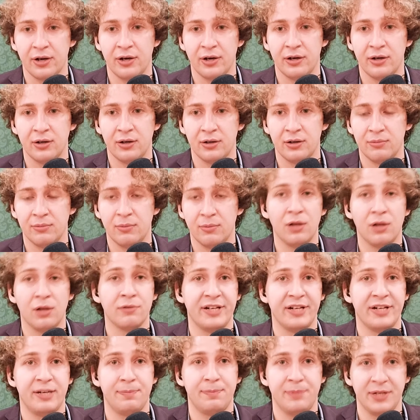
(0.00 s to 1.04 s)
uh,
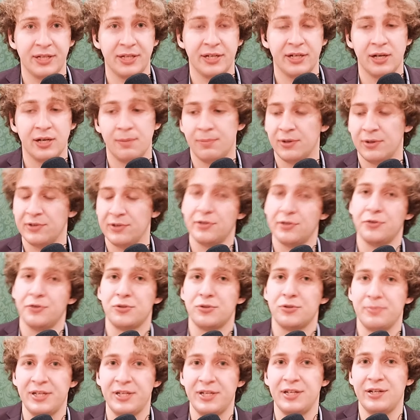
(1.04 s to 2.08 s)
already picking up on
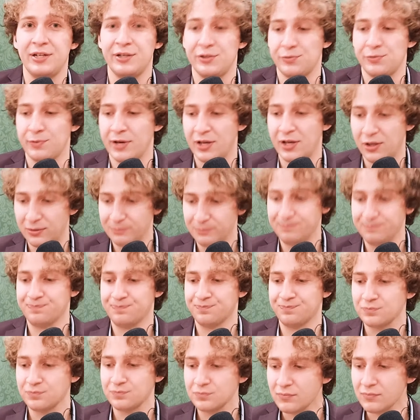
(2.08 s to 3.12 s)
social media as well.
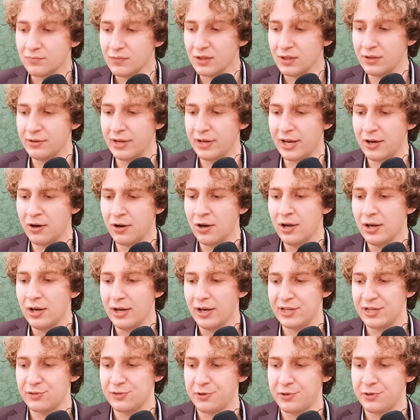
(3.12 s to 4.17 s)
Now,
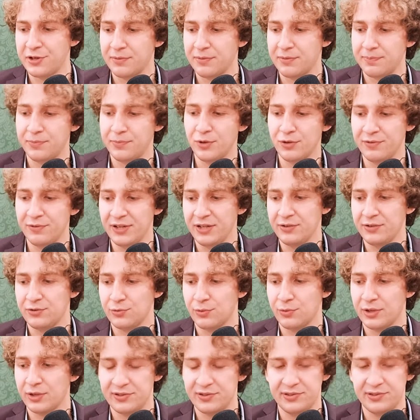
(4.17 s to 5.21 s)
as we're moving
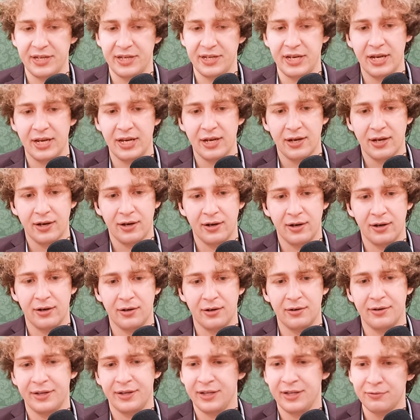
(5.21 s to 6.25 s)
towards the
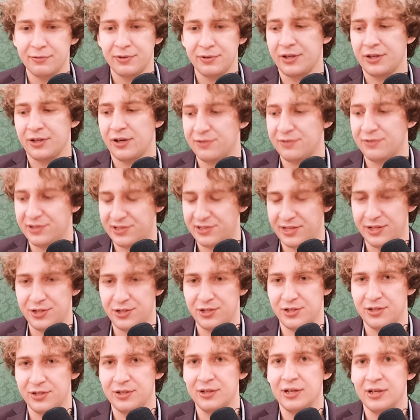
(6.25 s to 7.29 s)
uh, end of our
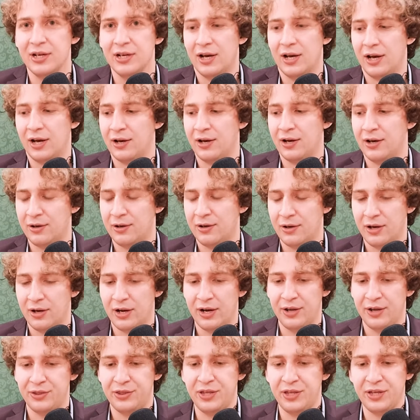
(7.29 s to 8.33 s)
conversation, uh,
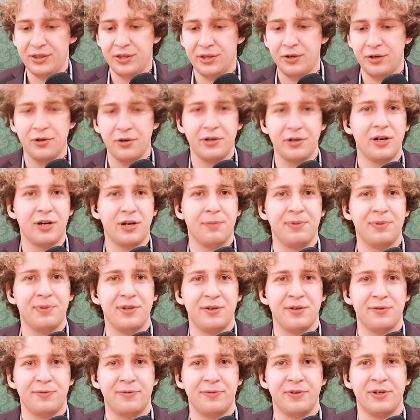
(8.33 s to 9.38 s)
I think there are a couple
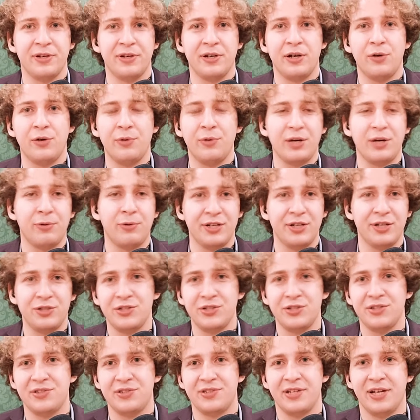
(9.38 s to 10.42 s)
of uh, quick
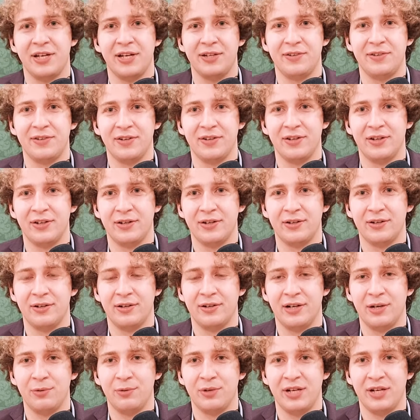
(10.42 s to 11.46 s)
questions that uh,
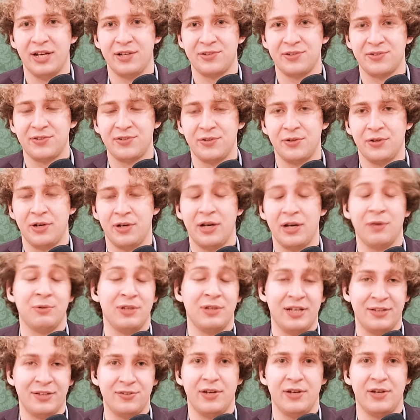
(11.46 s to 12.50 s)
I would ask to I would
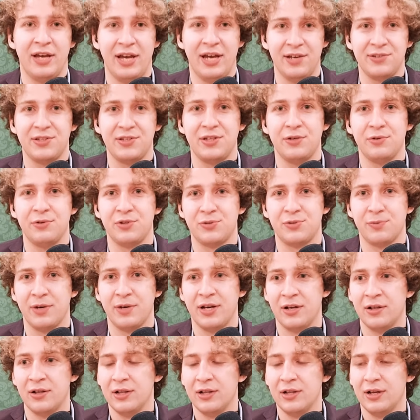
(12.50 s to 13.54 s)
like to ask you as
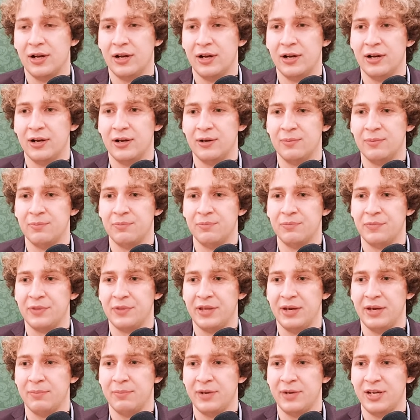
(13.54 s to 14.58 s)
well um,
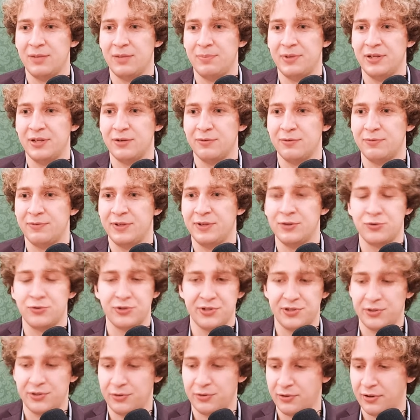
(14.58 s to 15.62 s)
that might be of
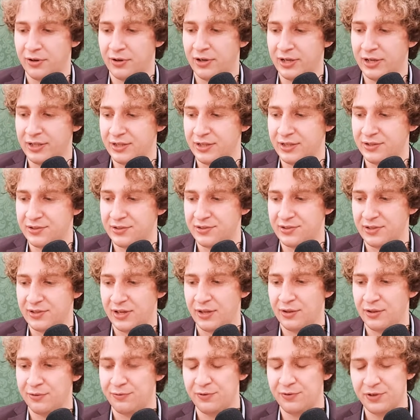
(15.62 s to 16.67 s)
interest to our audience.
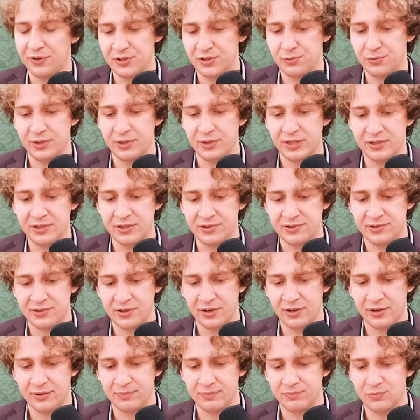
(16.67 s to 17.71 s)
And the first one is
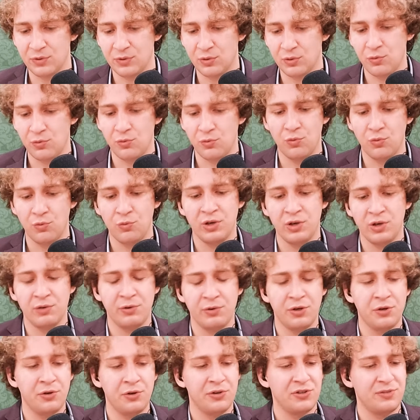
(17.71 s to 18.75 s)
um, when
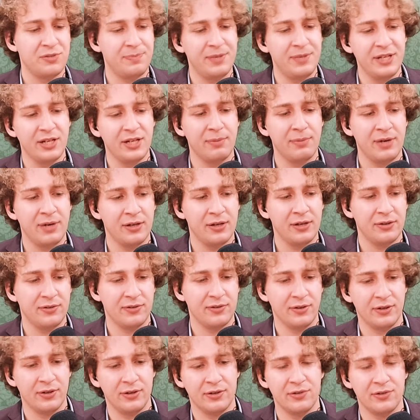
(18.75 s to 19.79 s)
we speak about
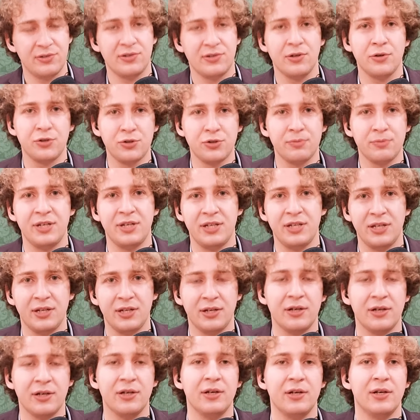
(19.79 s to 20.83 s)
uh, social
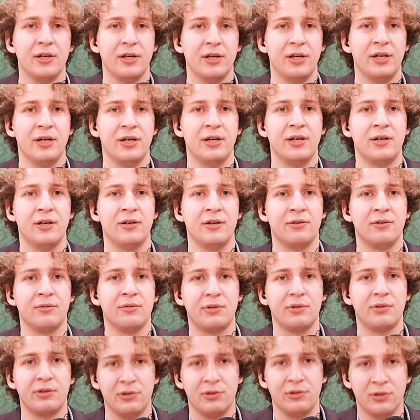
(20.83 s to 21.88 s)
media, uh,
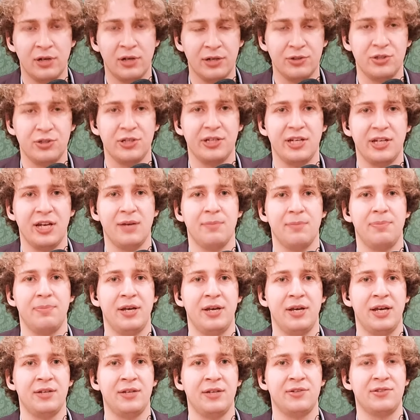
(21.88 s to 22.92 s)
launching
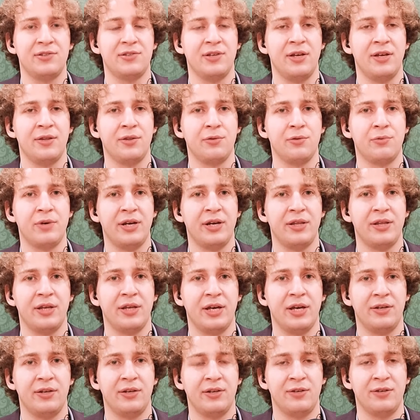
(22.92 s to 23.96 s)
campaigns, and the way
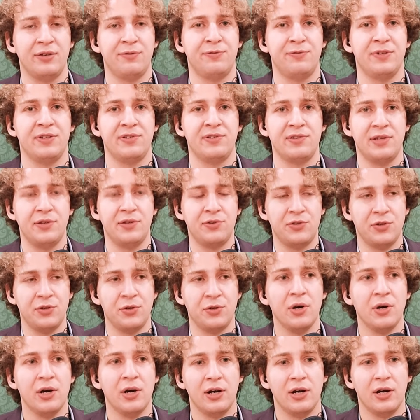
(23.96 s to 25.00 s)
that it fits
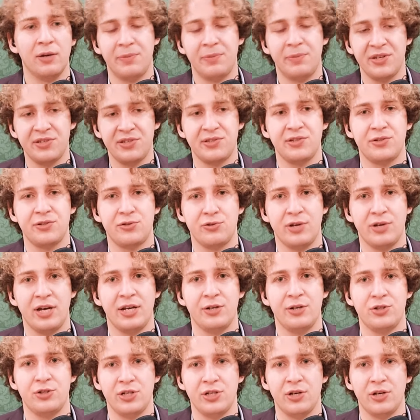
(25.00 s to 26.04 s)
into a business
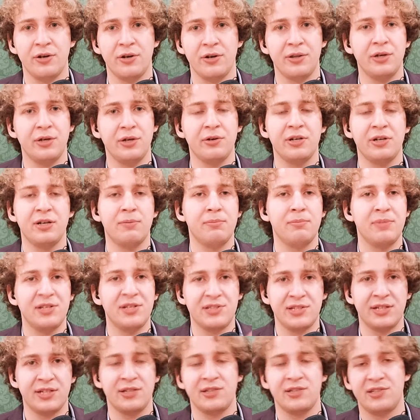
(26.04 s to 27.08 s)
strategy, are there any
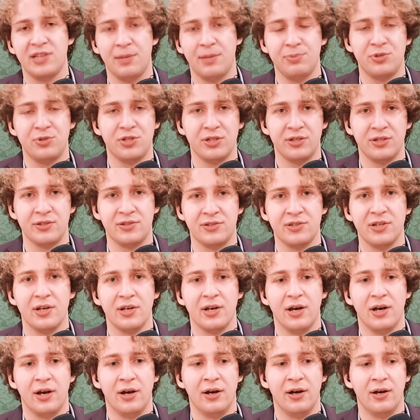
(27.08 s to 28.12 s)
misconceptions
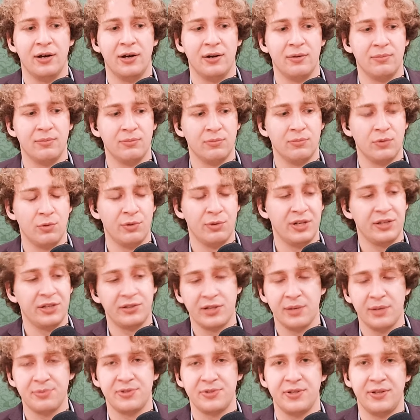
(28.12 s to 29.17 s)
um, when it
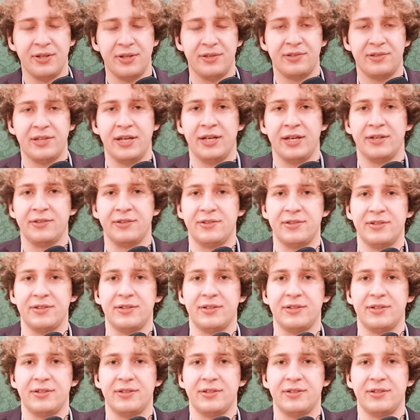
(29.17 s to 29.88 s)
comes to these things?